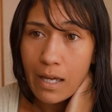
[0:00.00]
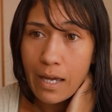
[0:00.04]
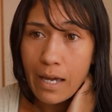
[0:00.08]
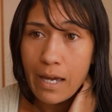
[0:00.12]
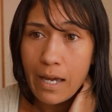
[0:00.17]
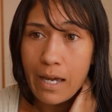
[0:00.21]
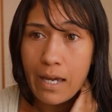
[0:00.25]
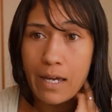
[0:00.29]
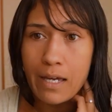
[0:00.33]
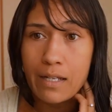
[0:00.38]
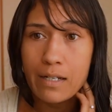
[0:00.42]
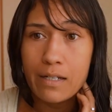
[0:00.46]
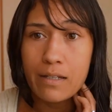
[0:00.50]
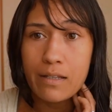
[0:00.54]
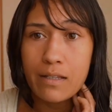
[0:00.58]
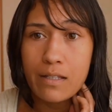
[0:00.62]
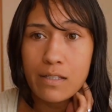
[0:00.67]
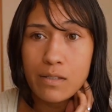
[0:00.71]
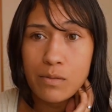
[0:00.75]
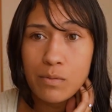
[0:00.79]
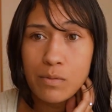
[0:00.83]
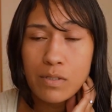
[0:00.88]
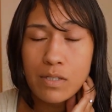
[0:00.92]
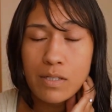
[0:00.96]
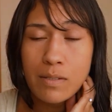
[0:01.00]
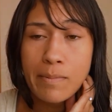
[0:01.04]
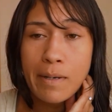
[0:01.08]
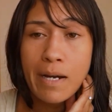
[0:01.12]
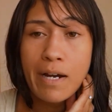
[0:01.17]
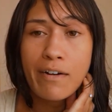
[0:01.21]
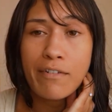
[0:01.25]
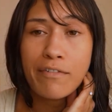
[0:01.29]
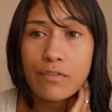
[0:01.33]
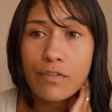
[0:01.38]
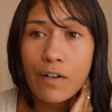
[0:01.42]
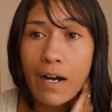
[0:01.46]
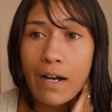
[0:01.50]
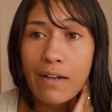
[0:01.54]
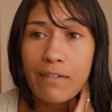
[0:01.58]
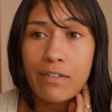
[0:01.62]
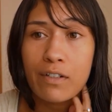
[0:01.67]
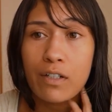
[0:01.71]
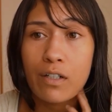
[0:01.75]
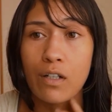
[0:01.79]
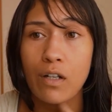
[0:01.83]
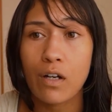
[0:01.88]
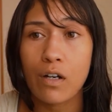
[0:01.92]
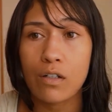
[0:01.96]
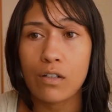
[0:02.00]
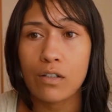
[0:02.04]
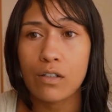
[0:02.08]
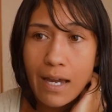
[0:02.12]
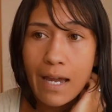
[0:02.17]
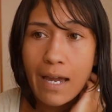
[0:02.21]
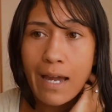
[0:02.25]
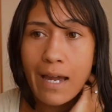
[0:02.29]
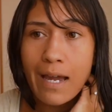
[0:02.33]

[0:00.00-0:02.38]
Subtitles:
and this was about 5 o'clock.